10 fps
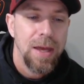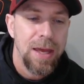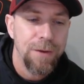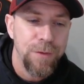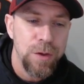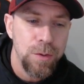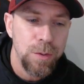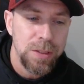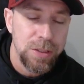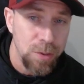if
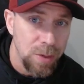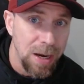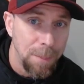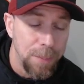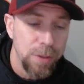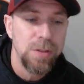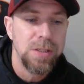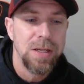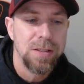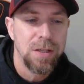you do get a
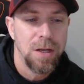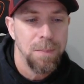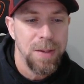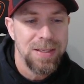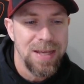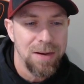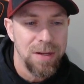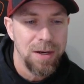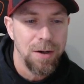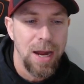boost, it's going to be down
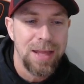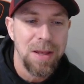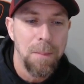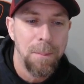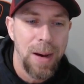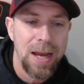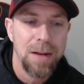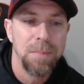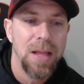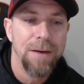here at the
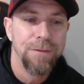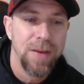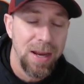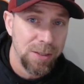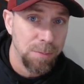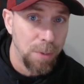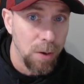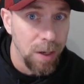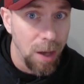bottom left. And it's broken